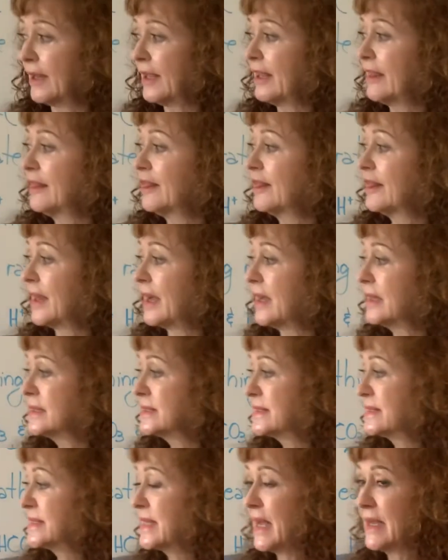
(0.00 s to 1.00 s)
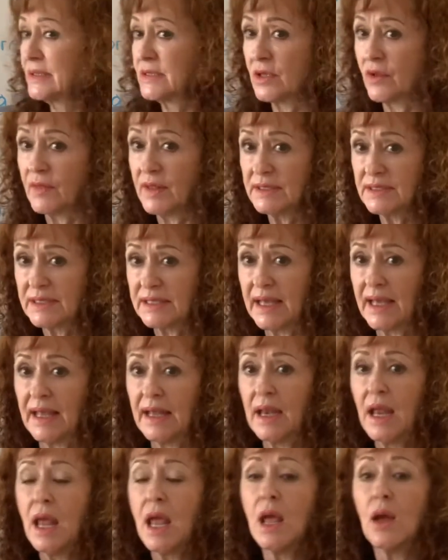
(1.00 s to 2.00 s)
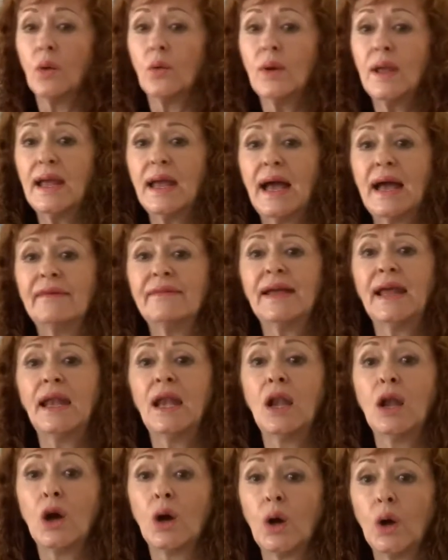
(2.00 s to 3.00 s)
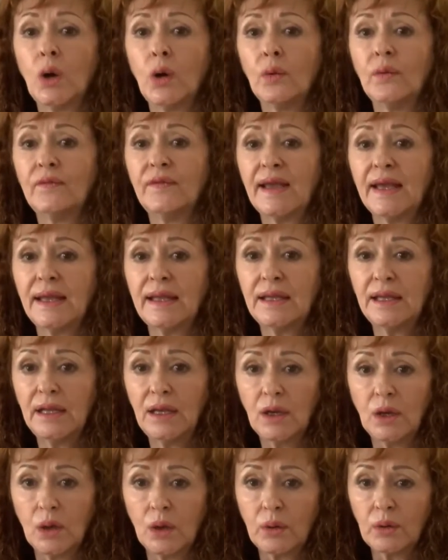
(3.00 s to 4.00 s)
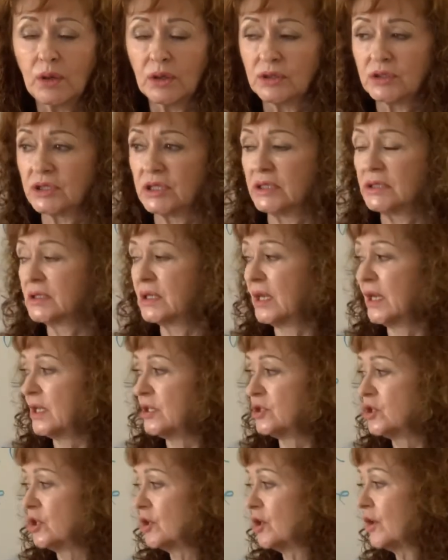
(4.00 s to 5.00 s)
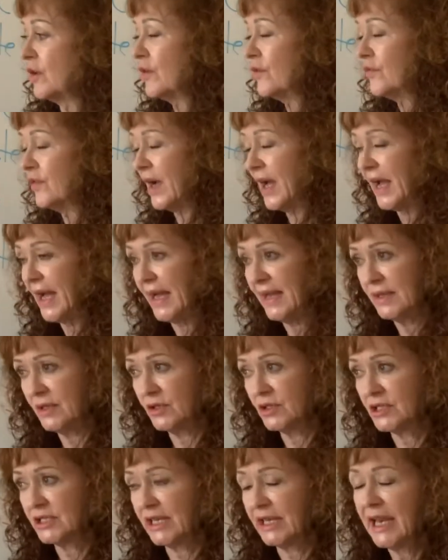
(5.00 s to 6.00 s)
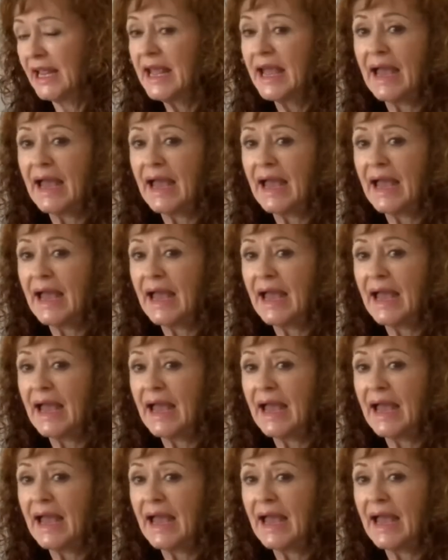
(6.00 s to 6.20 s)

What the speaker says: In that size of the scale, we have a low, very low concentration of hydrogen.